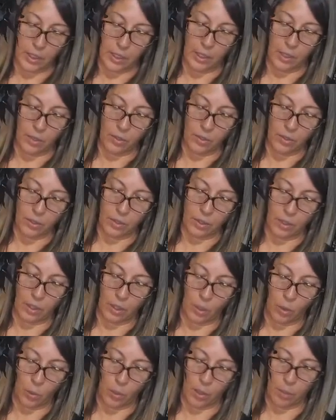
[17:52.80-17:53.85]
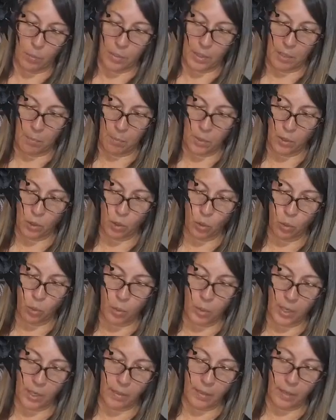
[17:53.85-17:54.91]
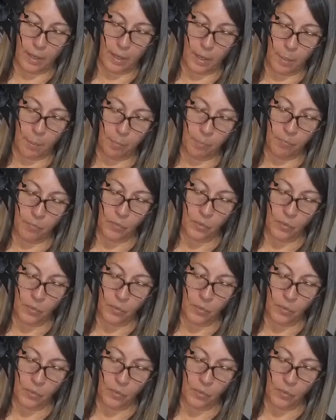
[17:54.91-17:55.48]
here is to go up in between them